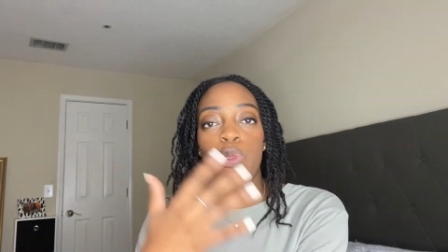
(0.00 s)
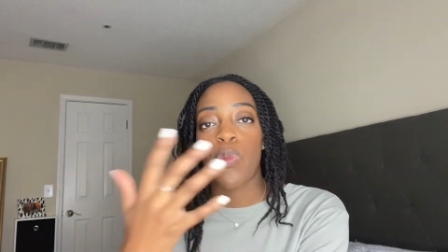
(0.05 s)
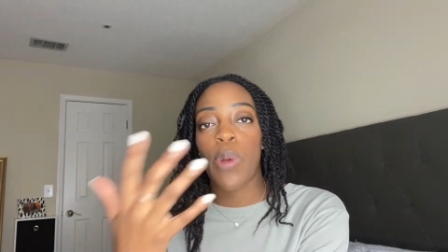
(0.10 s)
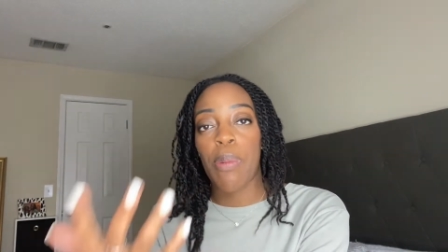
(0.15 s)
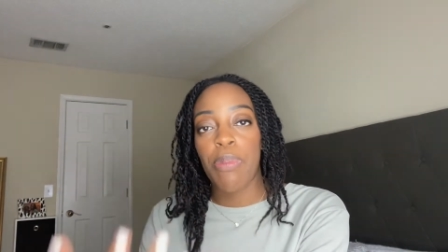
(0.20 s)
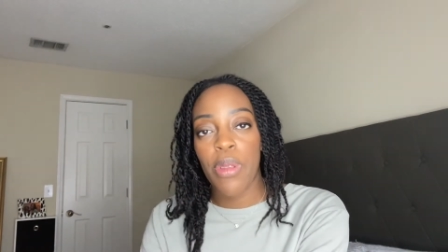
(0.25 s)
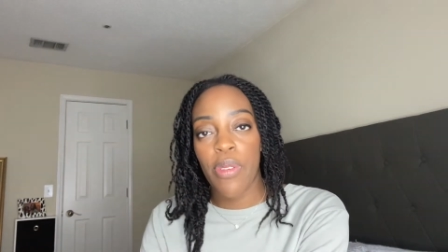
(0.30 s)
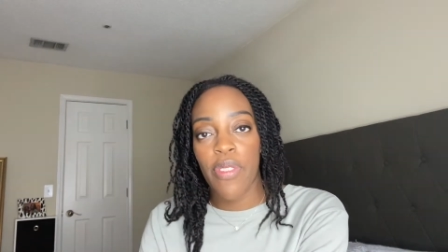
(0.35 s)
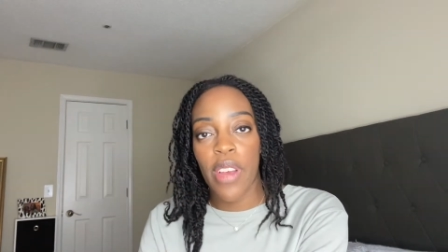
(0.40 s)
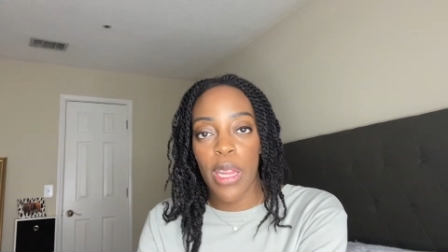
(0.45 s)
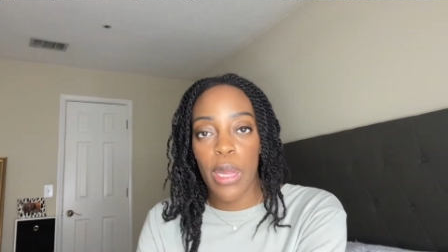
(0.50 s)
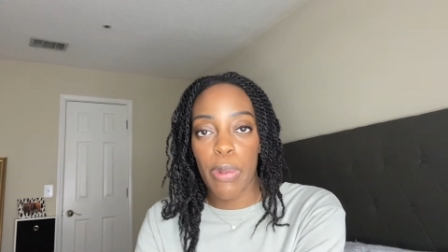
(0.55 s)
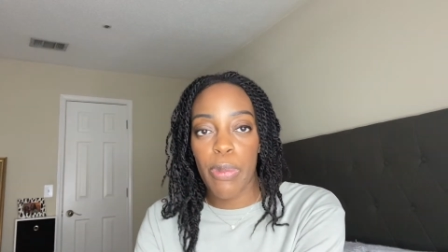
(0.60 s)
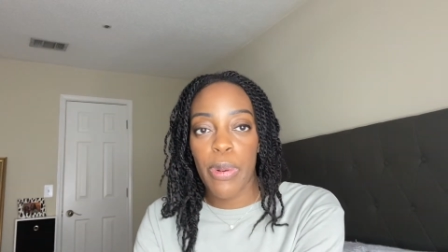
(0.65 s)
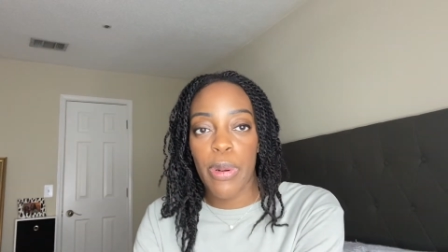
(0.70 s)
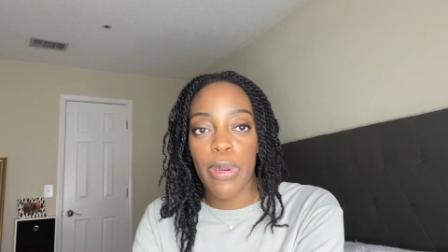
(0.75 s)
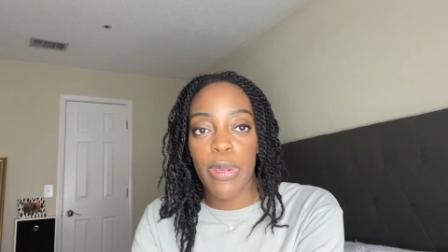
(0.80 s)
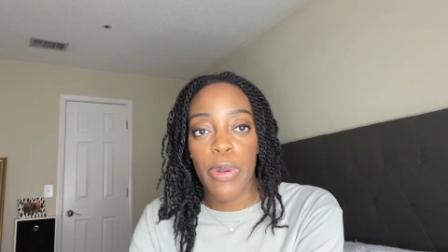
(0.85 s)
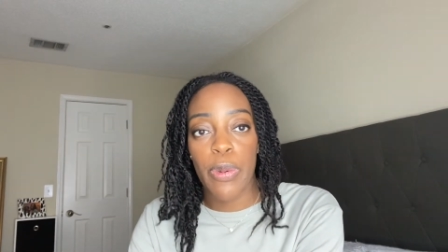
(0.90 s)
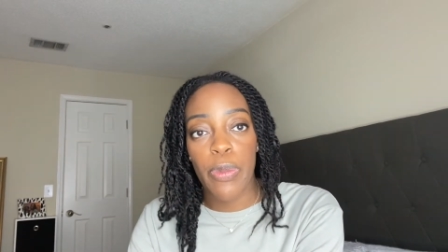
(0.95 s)
web
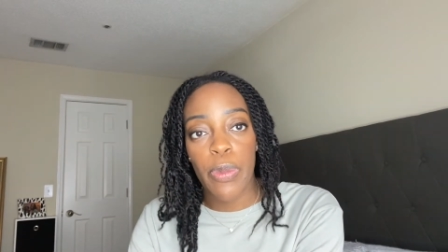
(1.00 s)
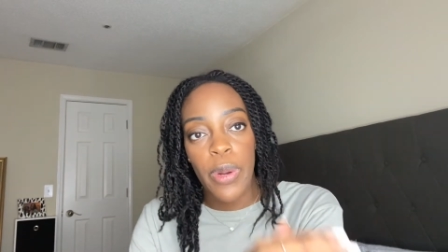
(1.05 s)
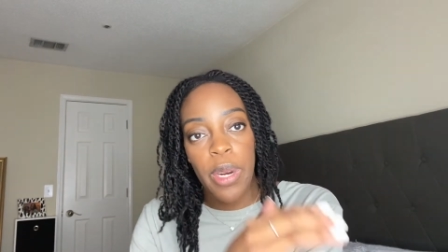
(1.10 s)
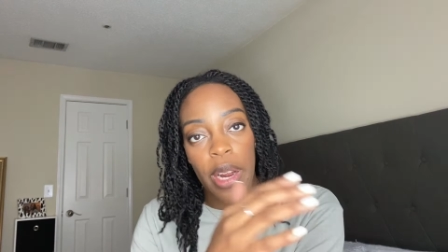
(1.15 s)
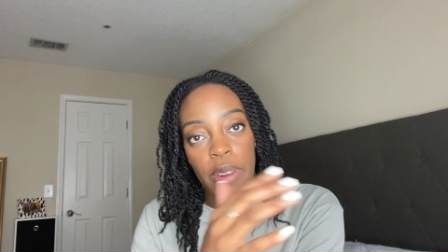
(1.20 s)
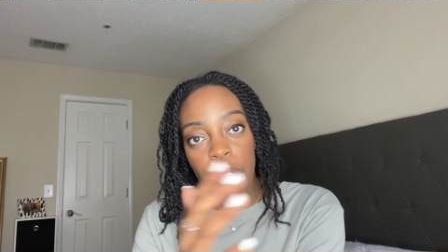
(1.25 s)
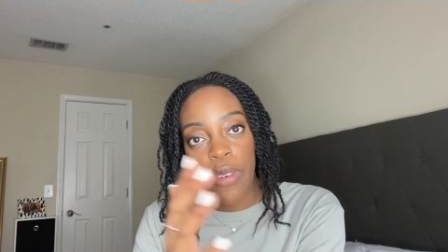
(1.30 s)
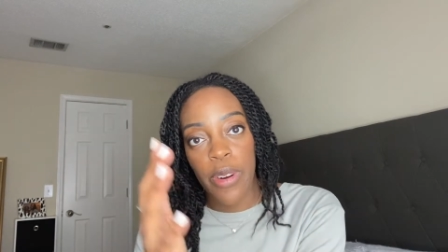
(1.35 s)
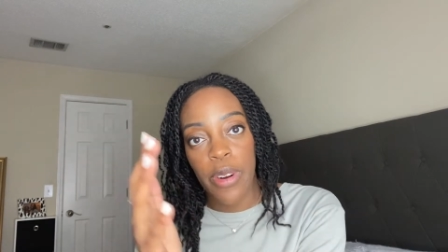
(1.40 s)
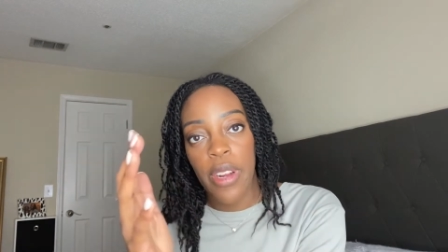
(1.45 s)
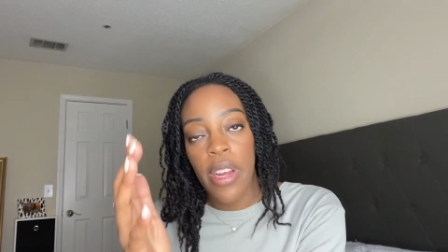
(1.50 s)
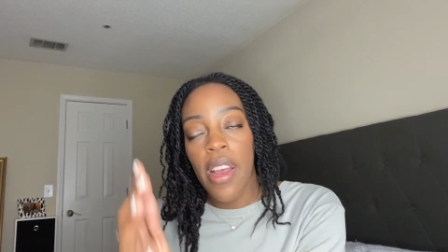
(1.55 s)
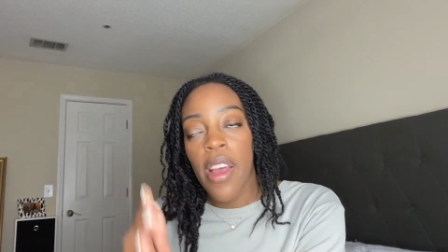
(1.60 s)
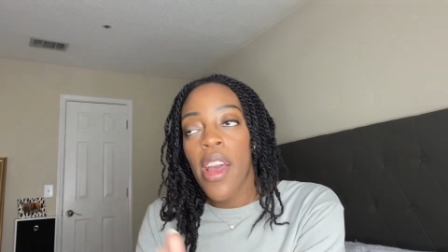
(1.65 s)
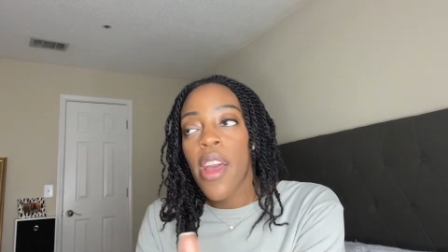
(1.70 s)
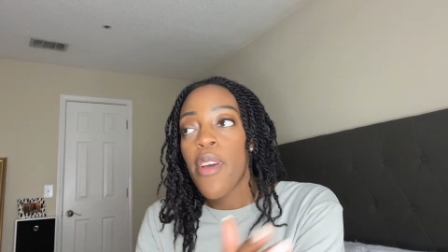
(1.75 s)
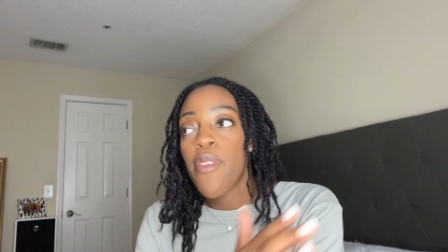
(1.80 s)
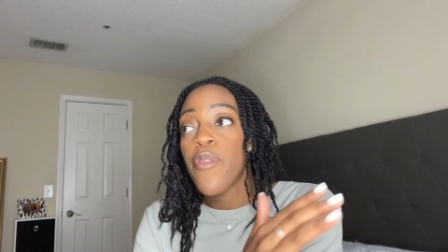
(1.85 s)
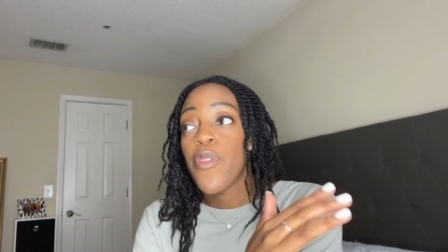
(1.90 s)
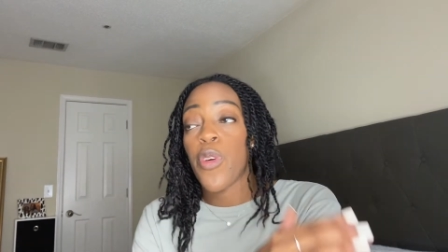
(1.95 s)
developers, or whatever
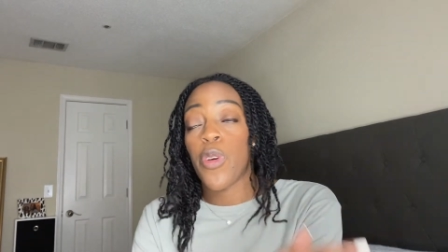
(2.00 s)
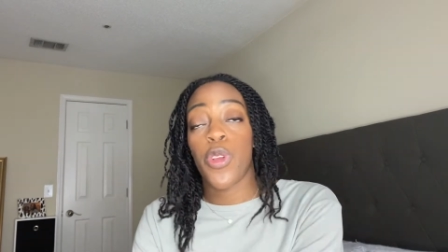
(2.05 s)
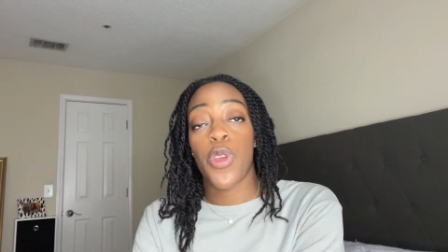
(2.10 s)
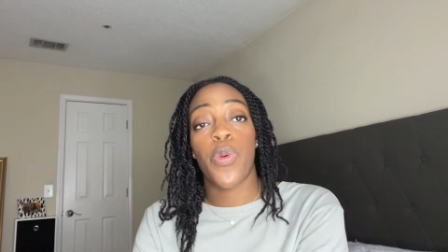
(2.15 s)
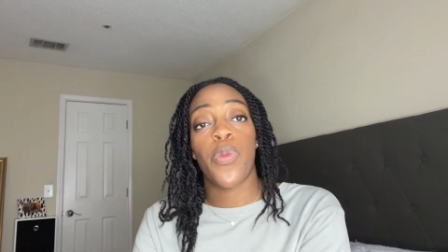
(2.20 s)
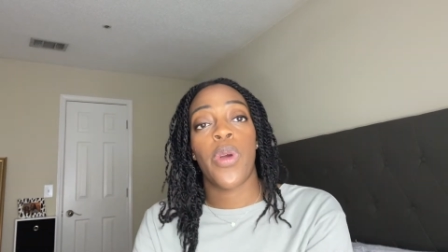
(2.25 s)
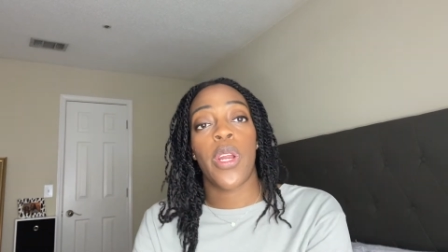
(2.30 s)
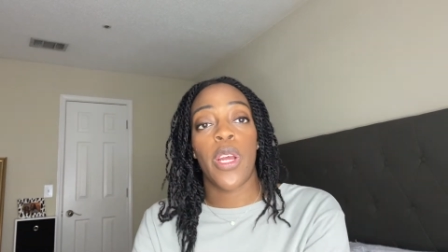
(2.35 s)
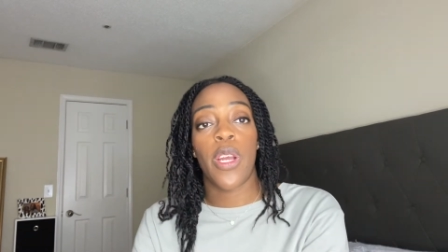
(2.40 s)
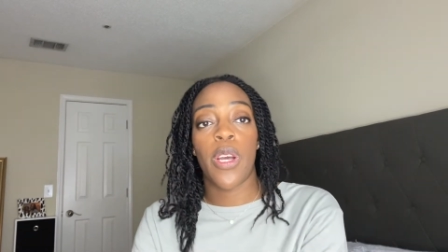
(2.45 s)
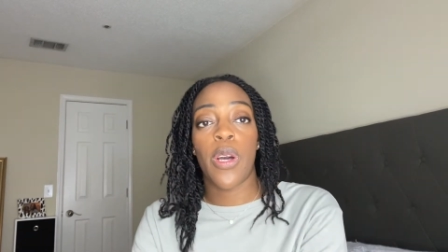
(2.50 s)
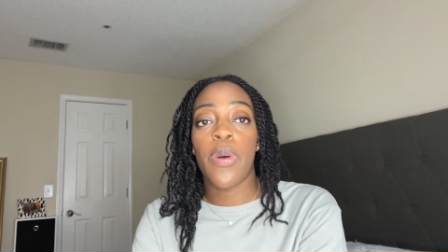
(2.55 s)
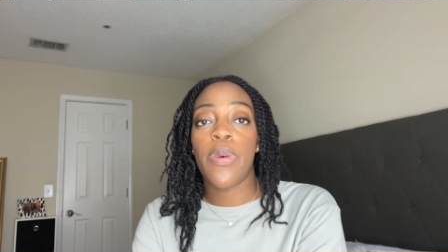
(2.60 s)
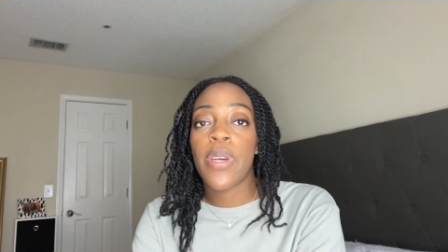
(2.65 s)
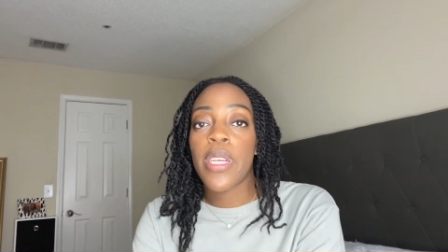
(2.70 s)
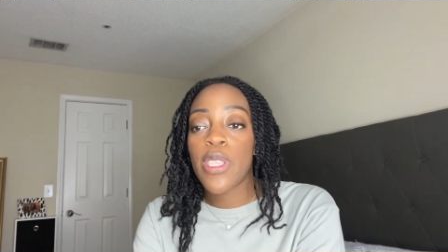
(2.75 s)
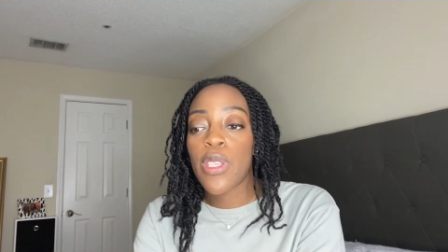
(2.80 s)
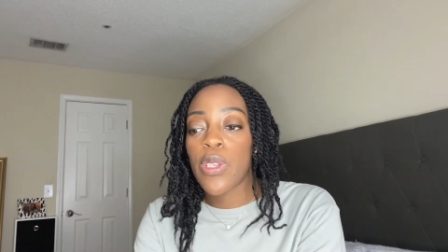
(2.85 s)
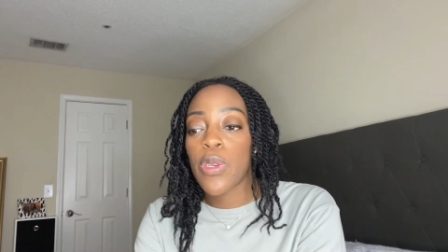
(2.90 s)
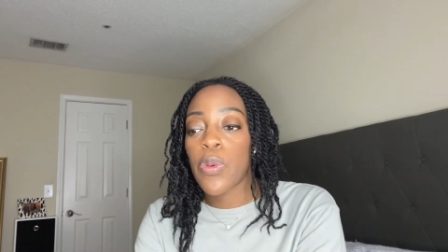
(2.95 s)
field you want to go
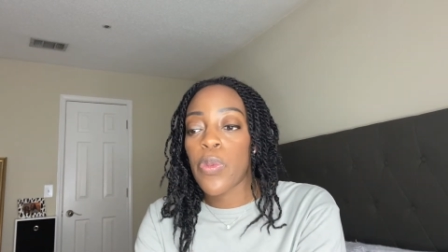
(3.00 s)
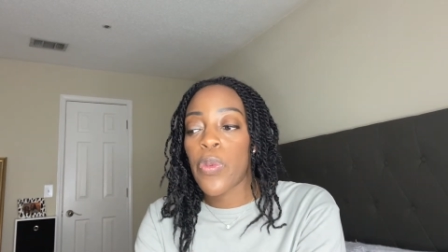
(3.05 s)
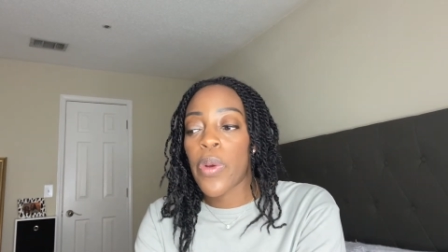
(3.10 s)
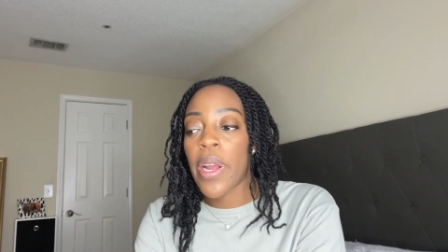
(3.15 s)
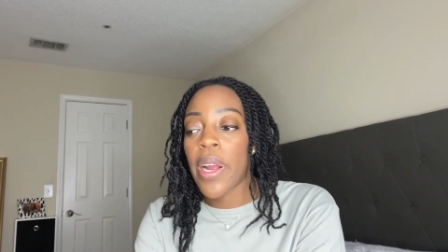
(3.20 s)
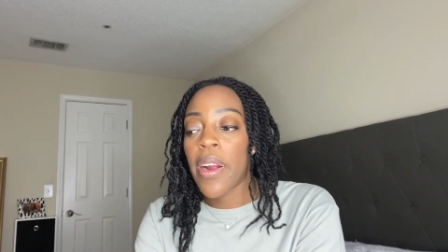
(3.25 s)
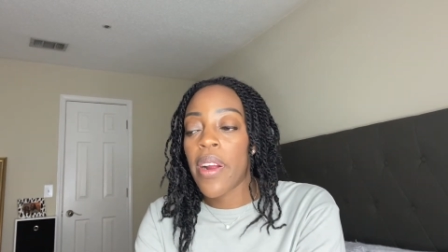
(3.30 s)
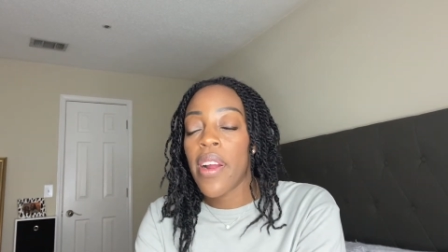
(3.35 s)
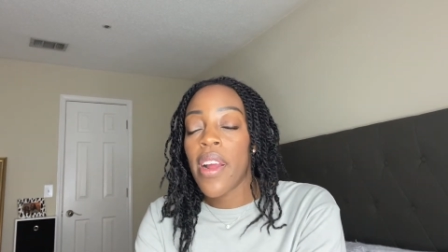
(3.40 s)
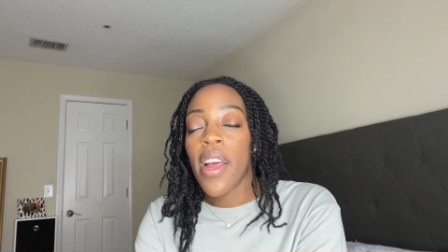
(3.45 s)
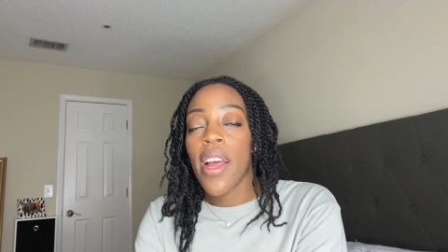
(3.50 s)
into, where